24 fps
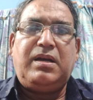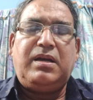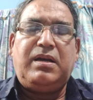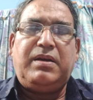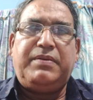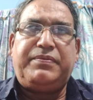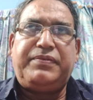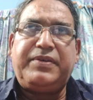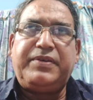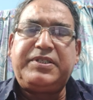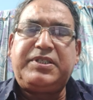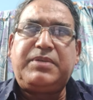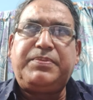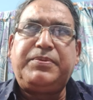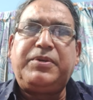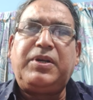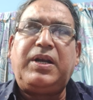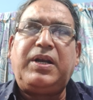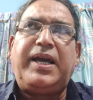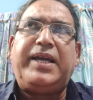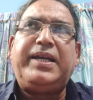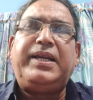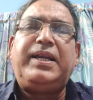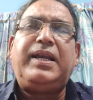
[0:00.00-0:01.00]
First of
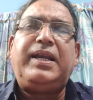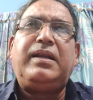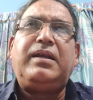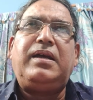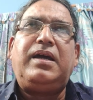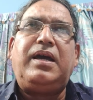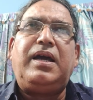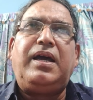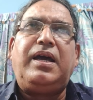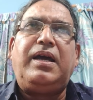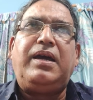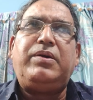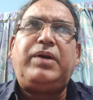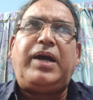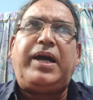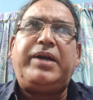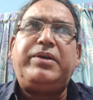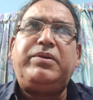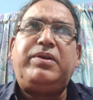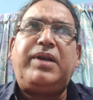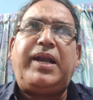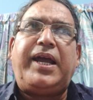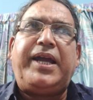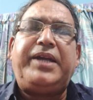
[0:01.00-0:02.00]
all, I
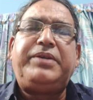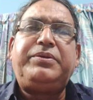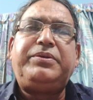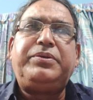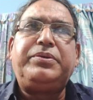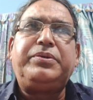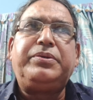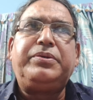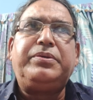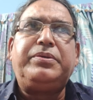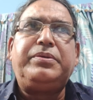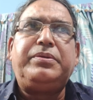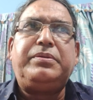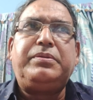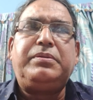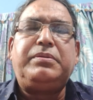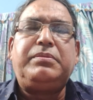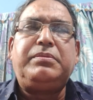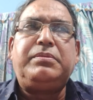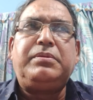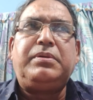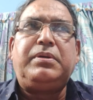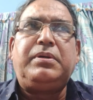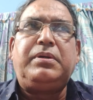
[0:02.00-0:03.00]
would like to
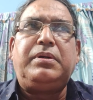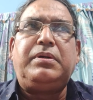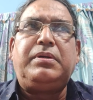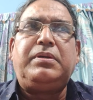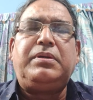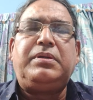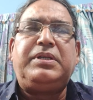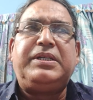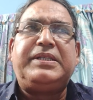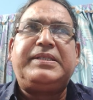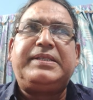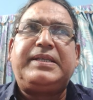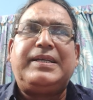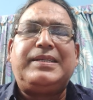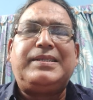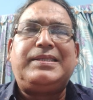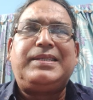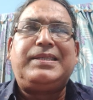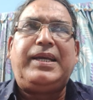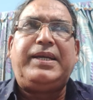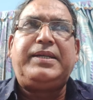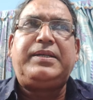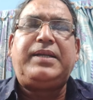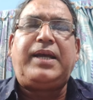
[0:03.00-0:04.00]
discuss
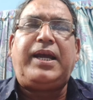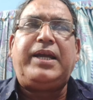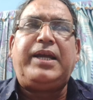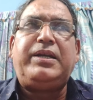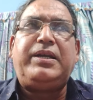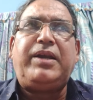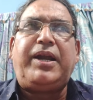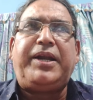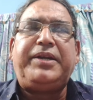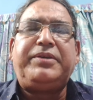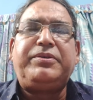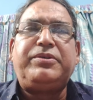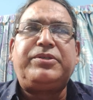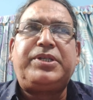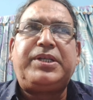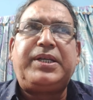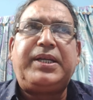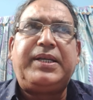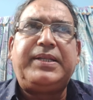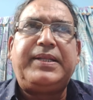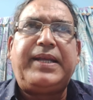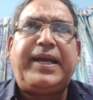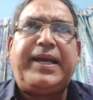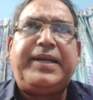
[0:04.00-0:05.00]
that. I like to
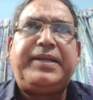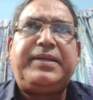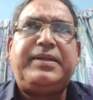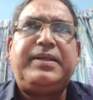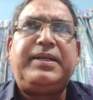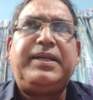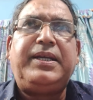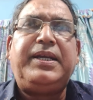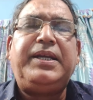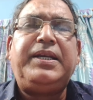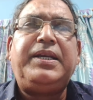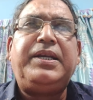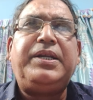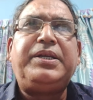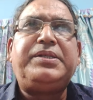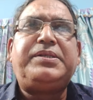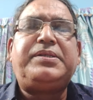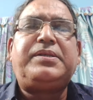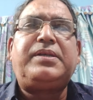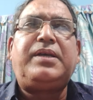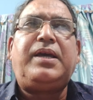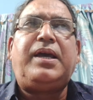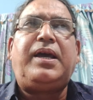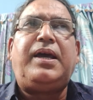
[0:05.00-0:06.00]
say that
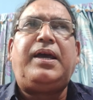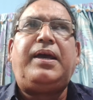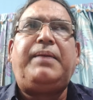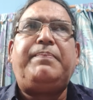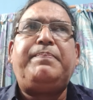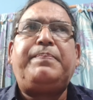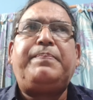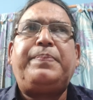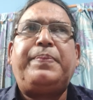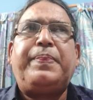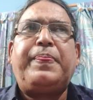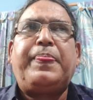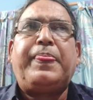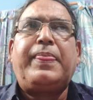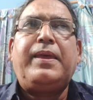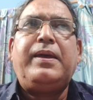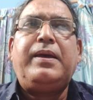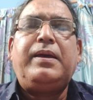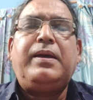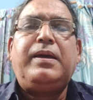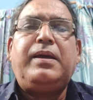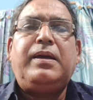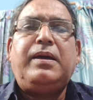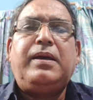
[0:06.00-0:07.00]
English
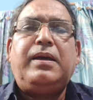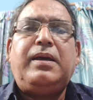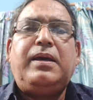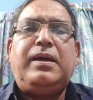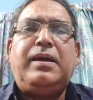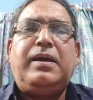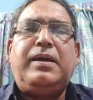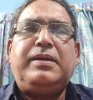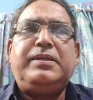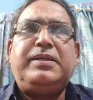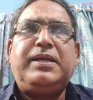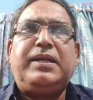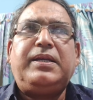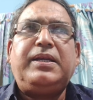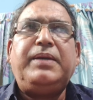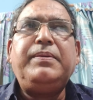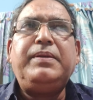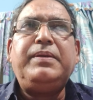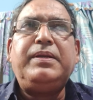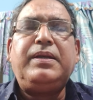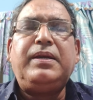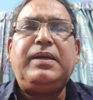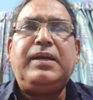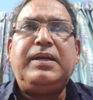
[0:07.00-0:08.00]
is
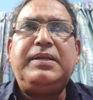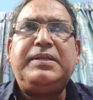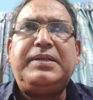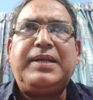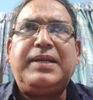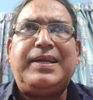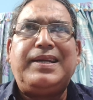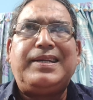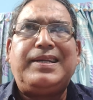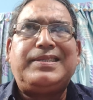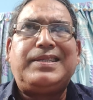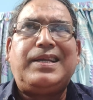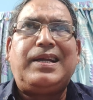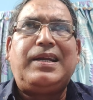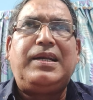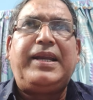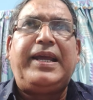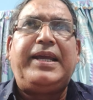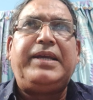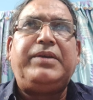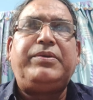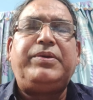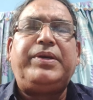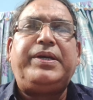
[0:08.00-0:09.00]
an international
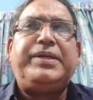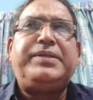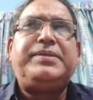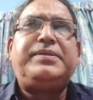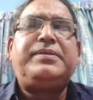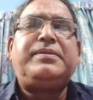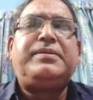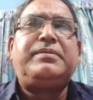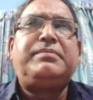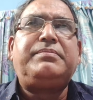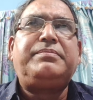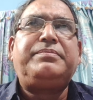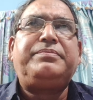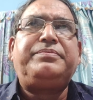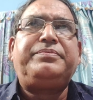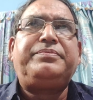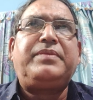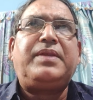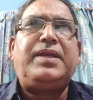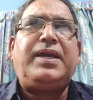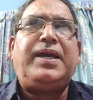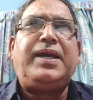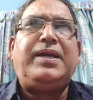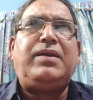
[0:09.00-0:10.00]
language,
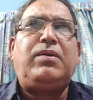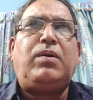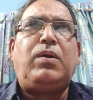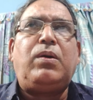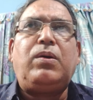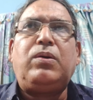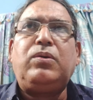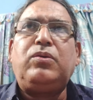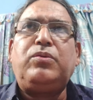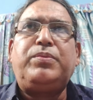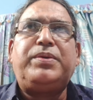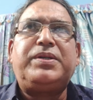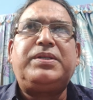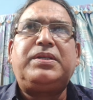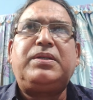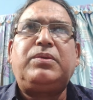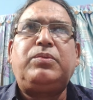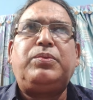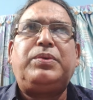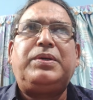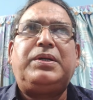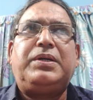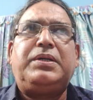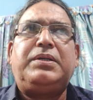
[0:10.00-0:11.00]
and all over the
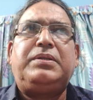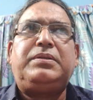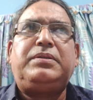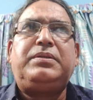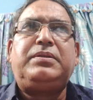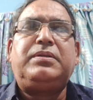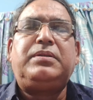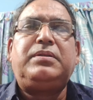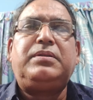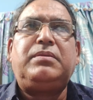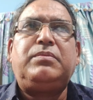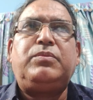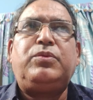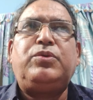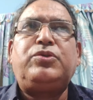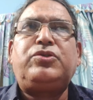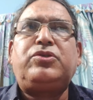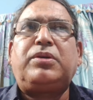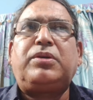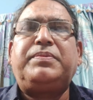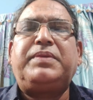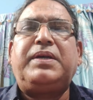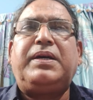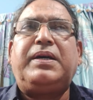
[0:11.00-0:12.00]
world,
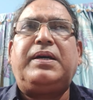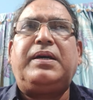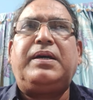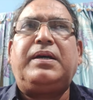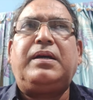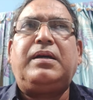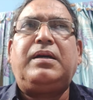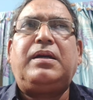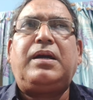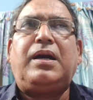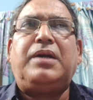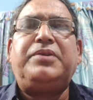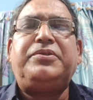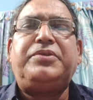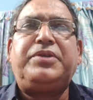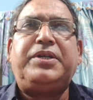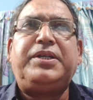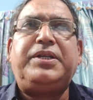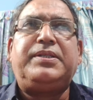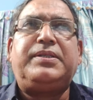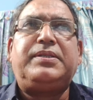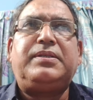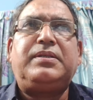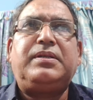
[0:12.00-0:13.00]
most of the
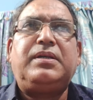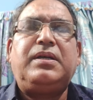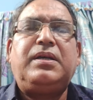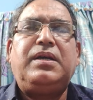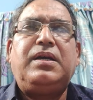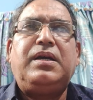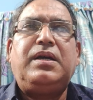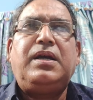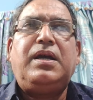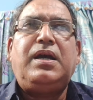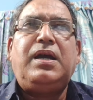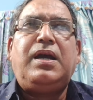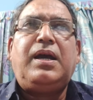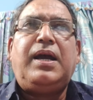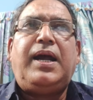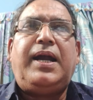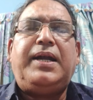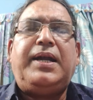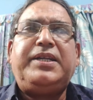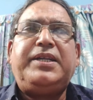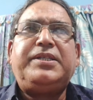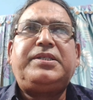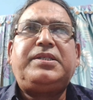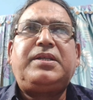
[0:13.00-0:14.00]
countries,
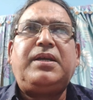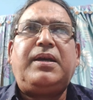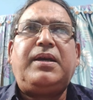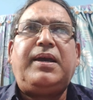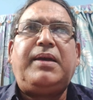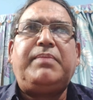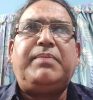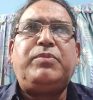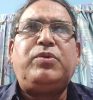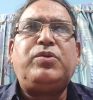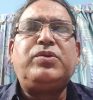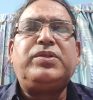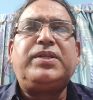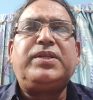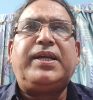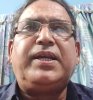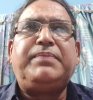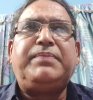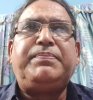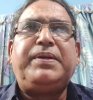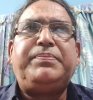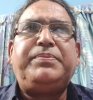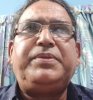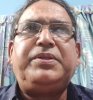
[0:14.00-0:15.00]
at least more
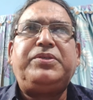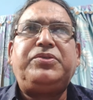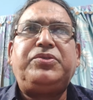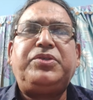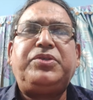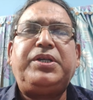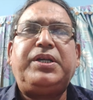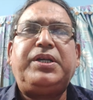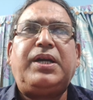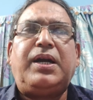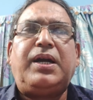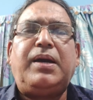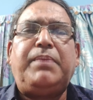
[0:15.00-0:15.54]
than 50